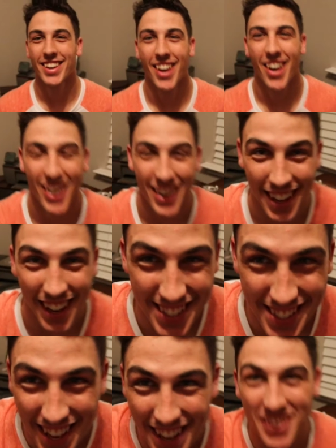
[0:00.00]
Alright
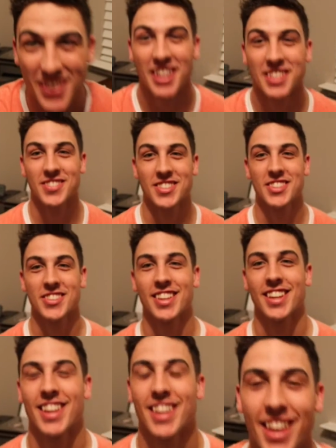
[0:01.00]
guys, thank you guys for
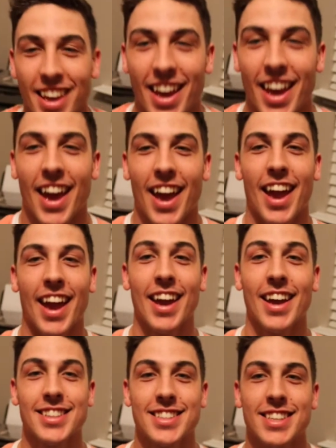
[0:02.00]
tuning in.
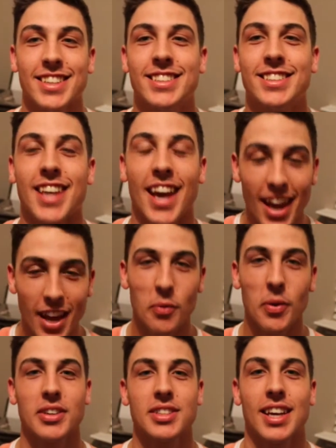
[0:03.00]
And today
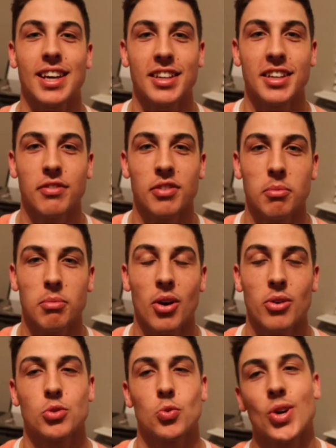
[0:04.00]
we are taking a different
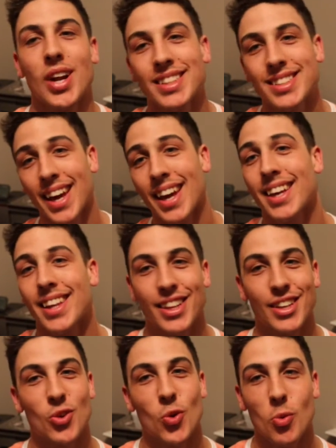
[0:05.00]
approach. We're not taking
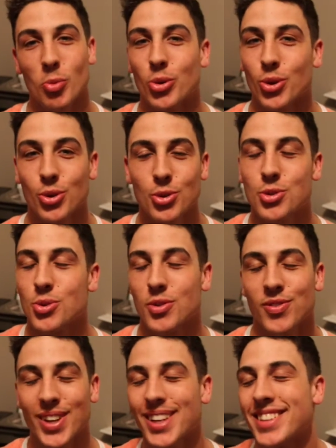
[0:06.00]
the normal, usual
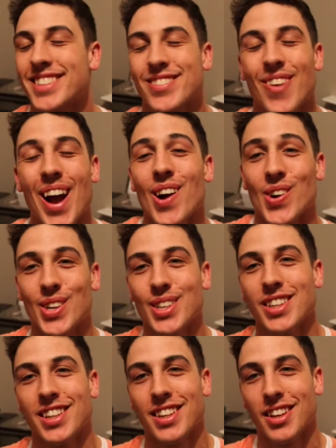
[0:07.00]
fitness route.
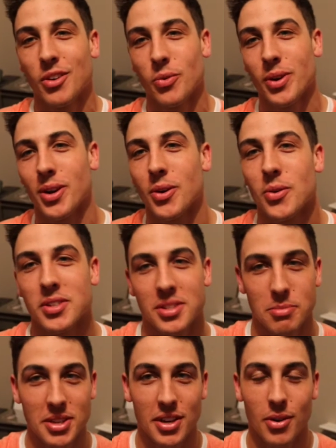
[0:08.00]
We are going
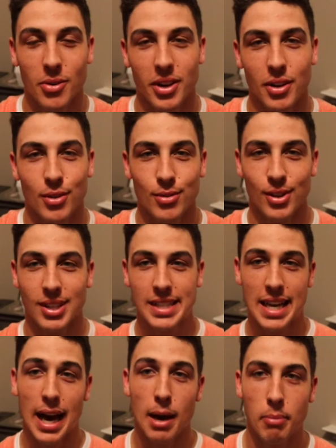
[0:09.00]
to be going over a
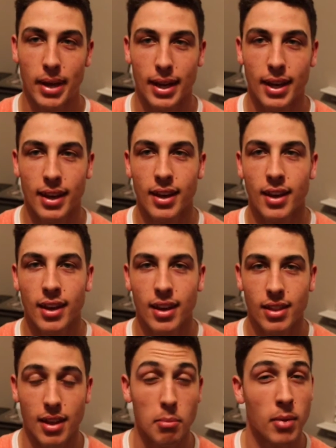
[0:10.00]
topic
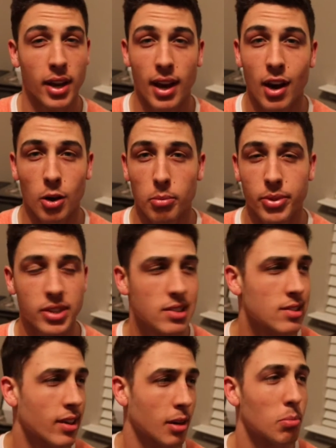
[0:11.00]
that might help. This
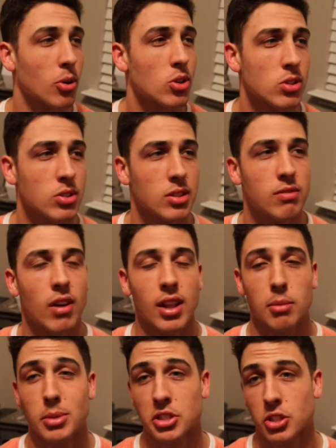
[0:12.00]
is like a personal
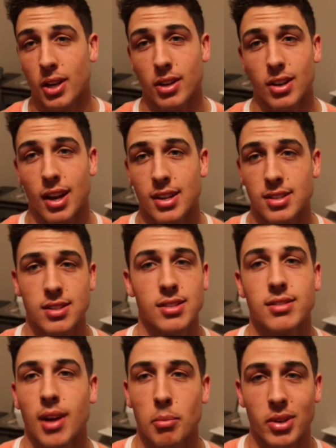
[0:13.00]
development channel, guys.
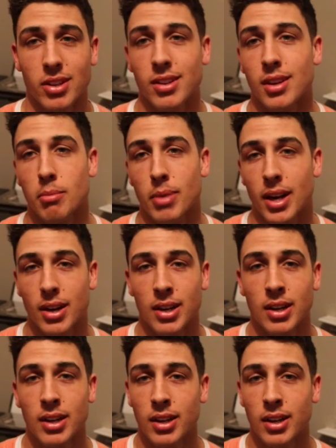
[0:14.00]
You can get better.